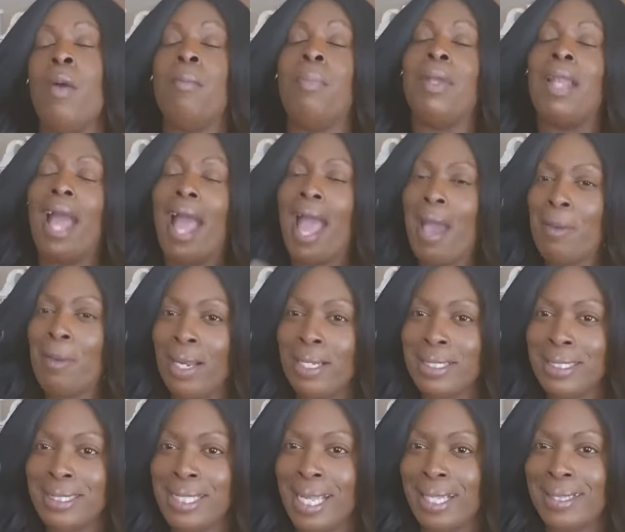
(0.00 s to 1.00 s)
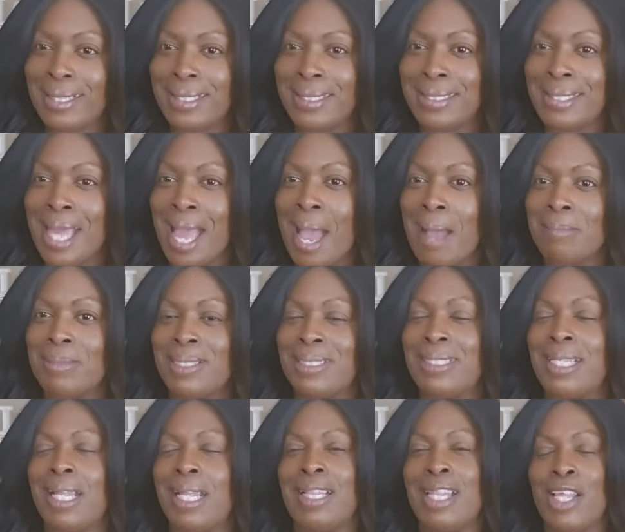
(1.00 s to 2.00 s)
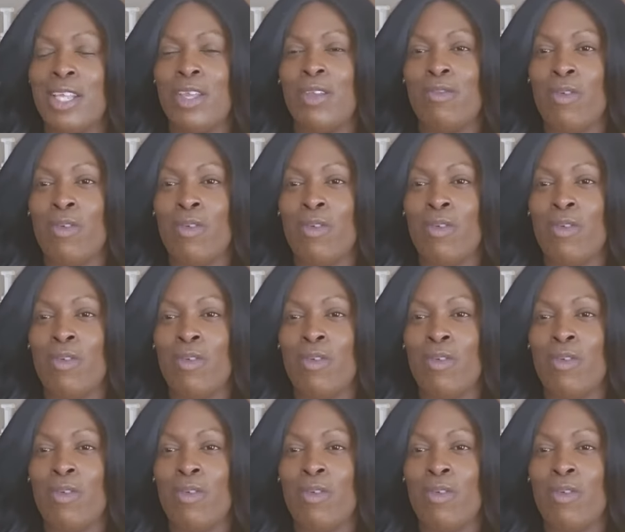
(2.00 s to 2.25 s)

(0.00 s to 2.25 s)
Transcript: But I wanted to take this time to say thank